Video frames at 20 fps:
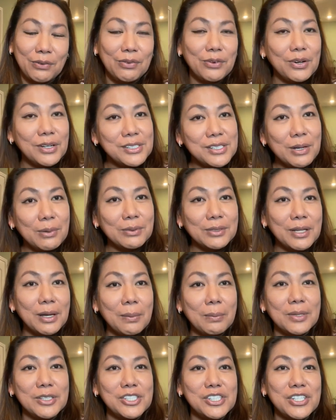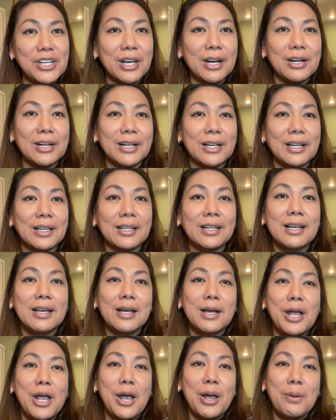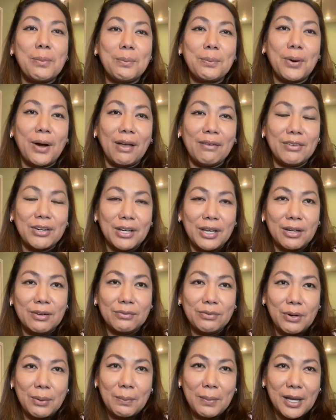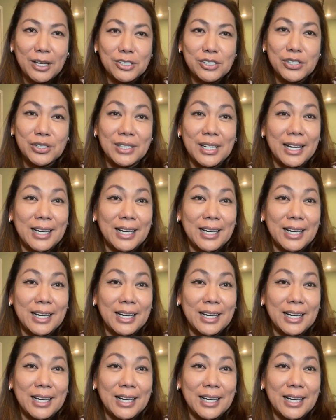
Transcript: Of course, I will not be sharing private information